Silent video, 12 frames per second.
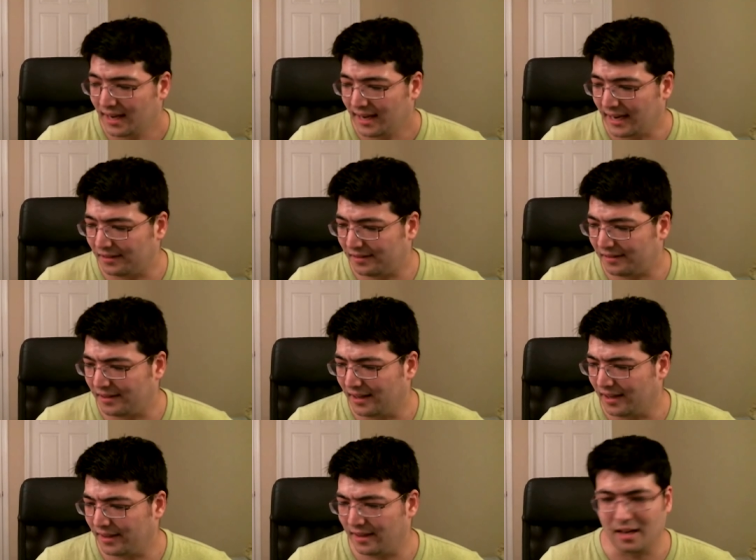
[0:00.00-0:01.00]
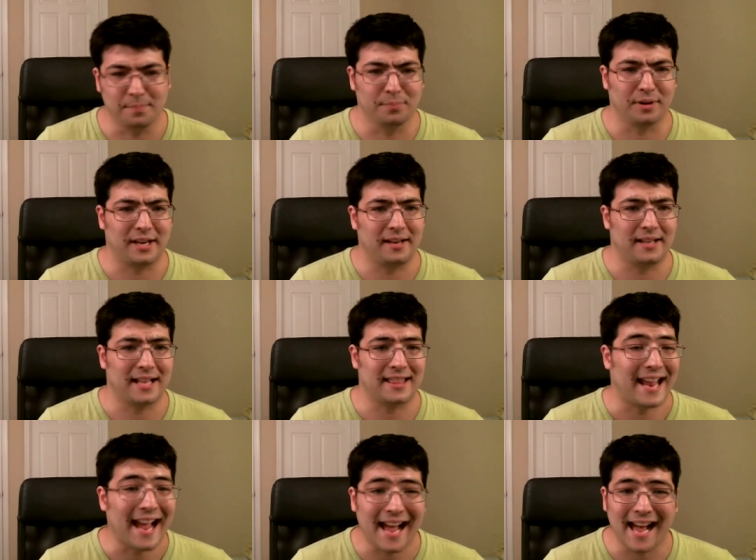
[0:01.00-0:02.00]
it's the, the upbringing that
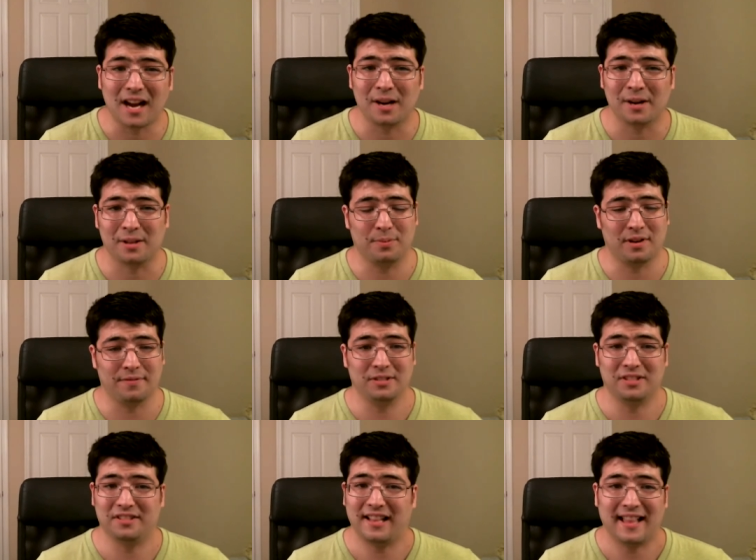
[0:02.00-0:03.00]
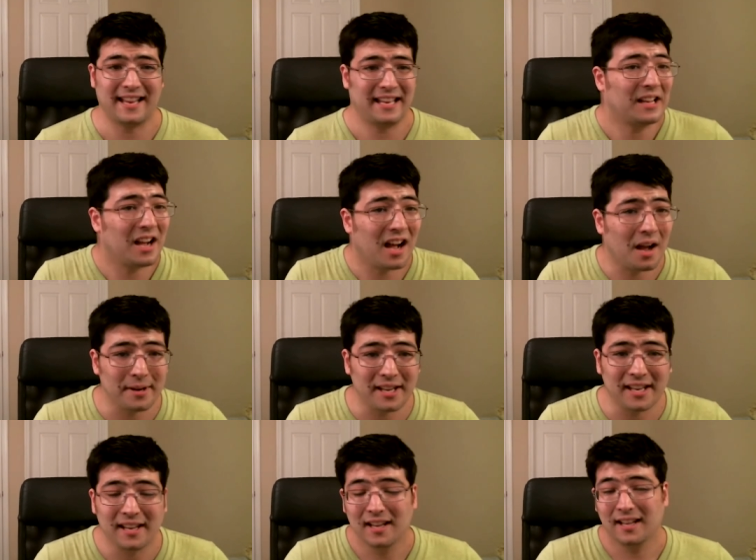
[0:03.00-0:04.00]
they had or the preferences they like in
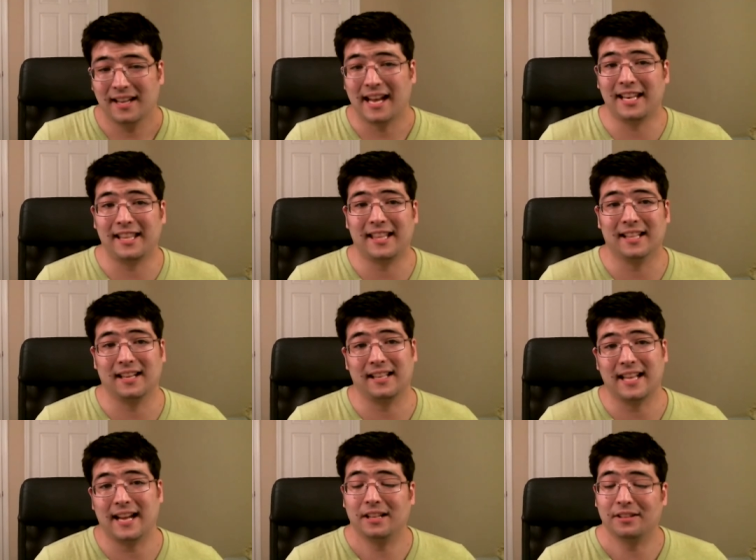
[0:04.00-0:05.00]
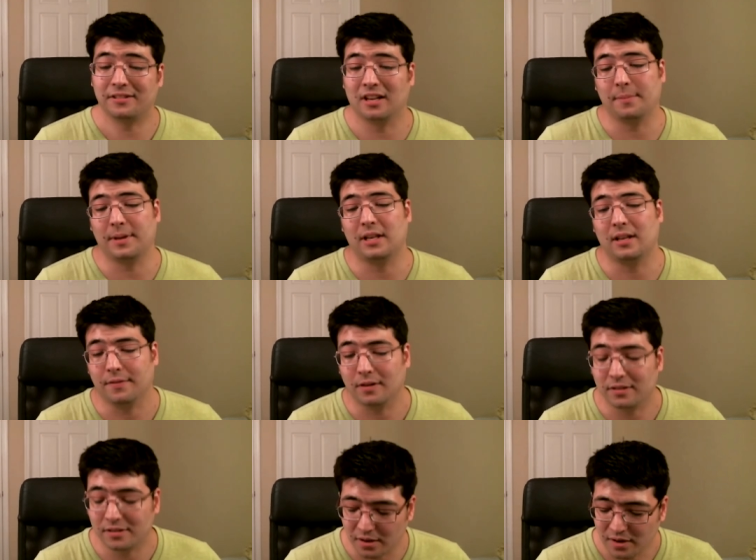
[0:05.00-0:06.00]
comedy, anything like that, it's going to be
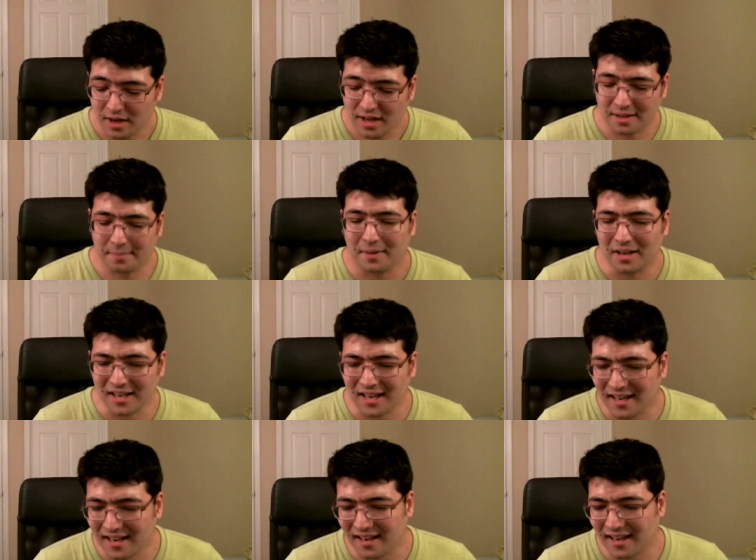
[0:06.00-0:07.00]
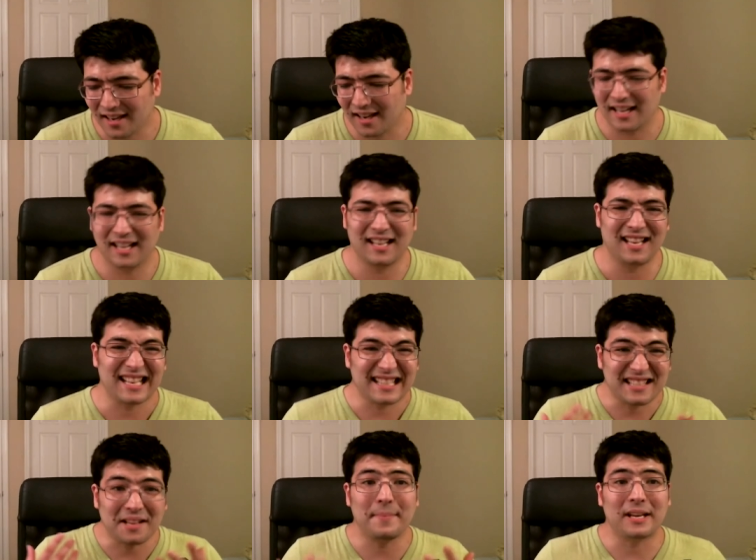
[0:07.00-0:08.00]
different. So, The Monkey King
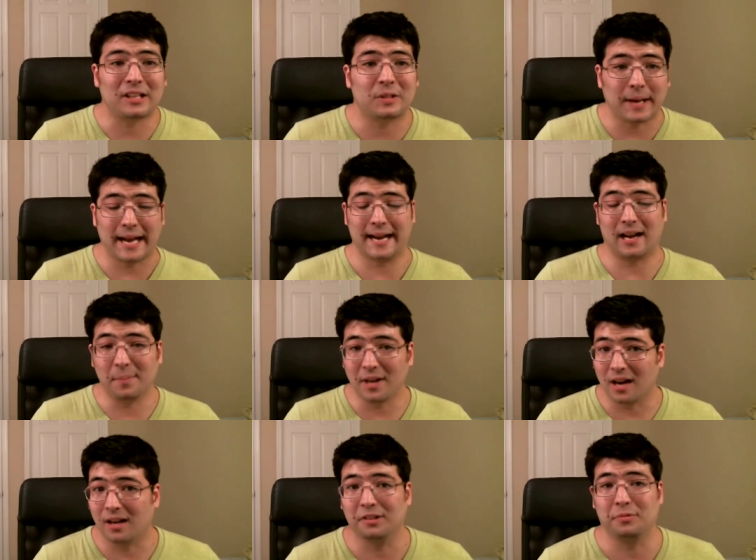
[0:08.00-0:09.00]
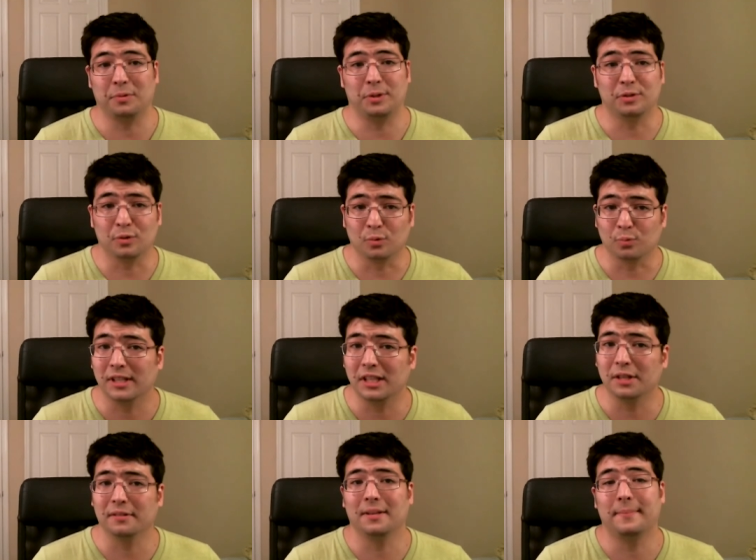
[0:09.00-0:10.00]
it's a mixed bag. I'll be honest with you. It's a
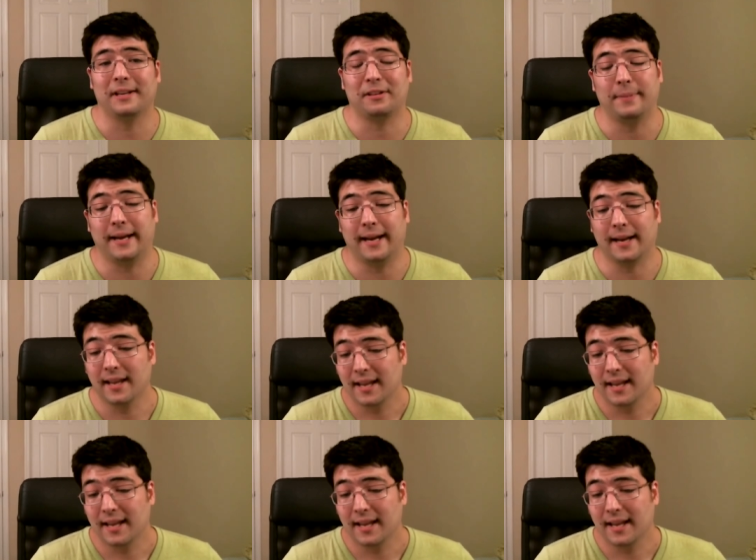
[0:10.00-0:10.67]
really, really mixed bag.